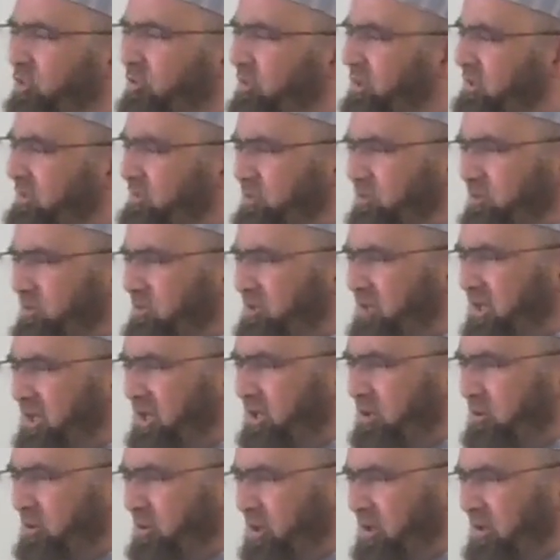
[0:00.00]
much music
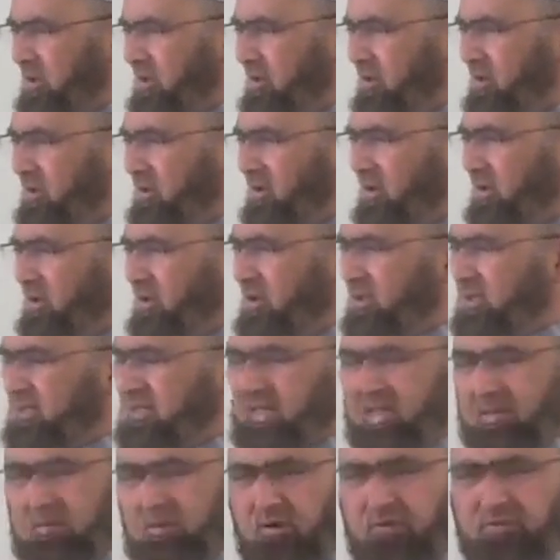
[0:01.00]
into it,
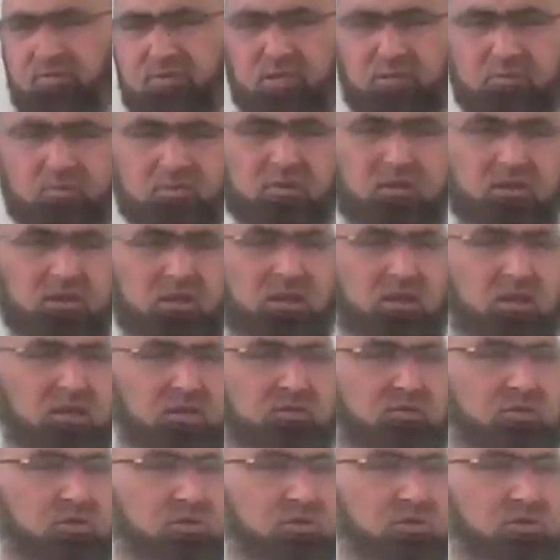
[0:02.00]
some of them. So